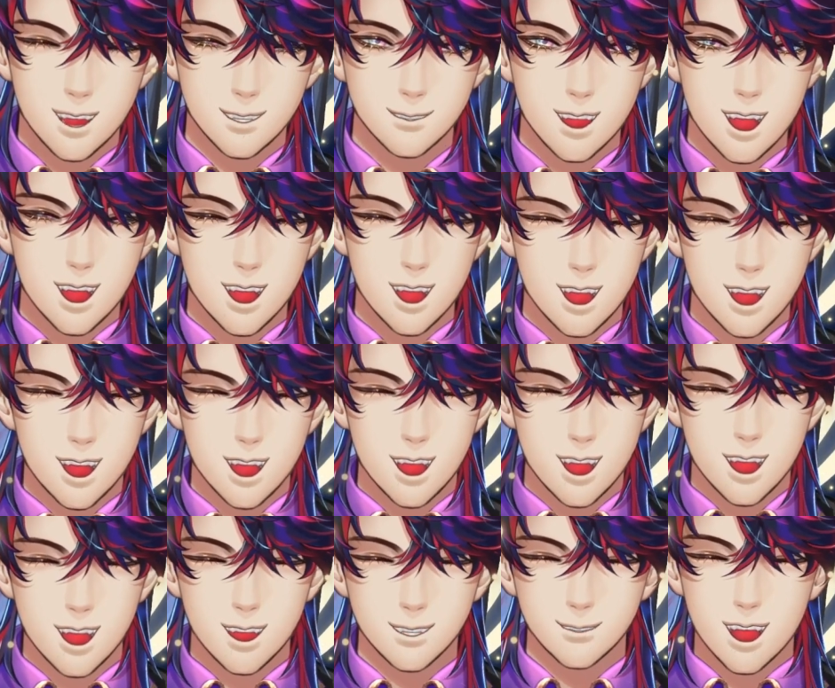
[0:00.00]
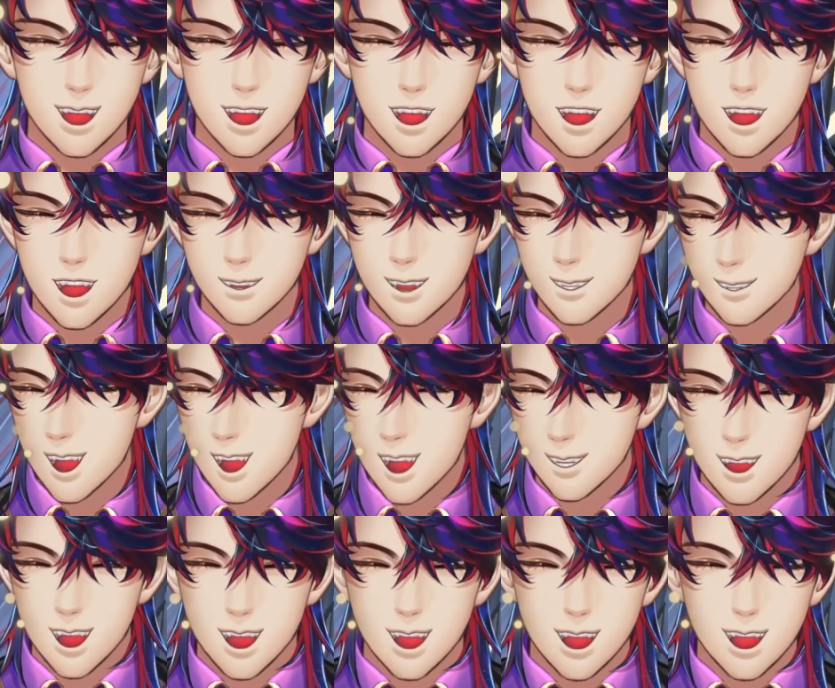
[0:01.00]
yeah, Sensei is blunt. I
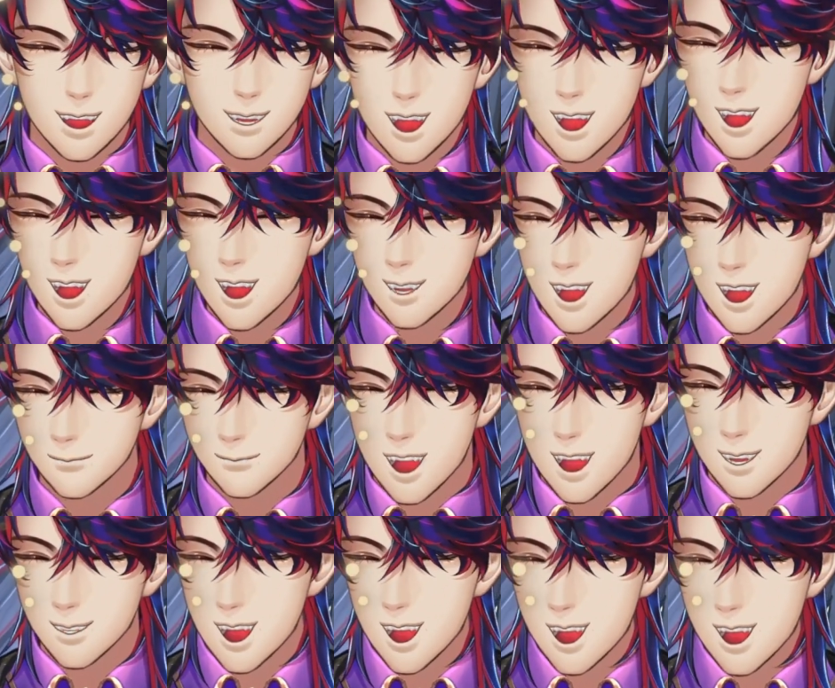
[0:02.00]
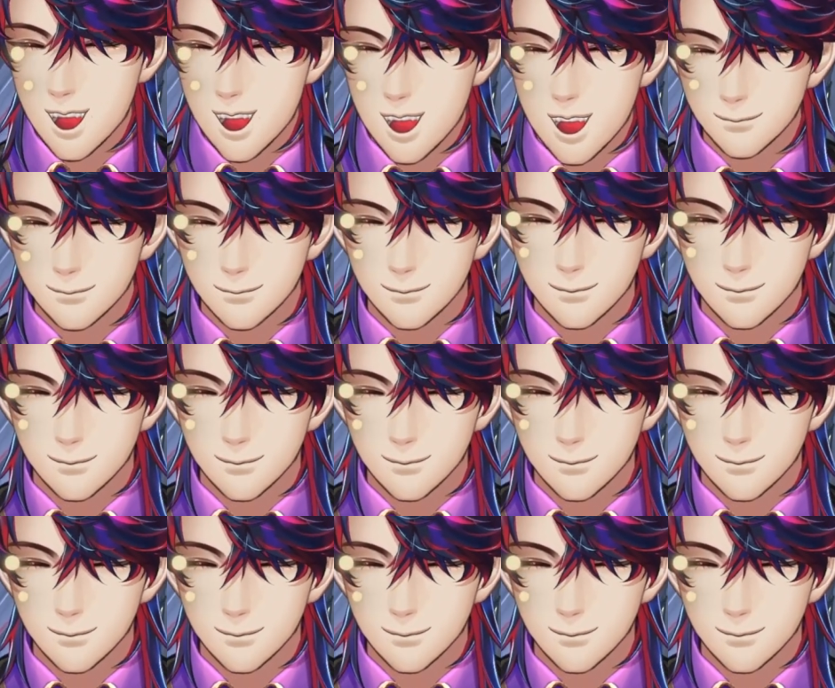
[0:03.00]
see. I see how it is. I see how it is.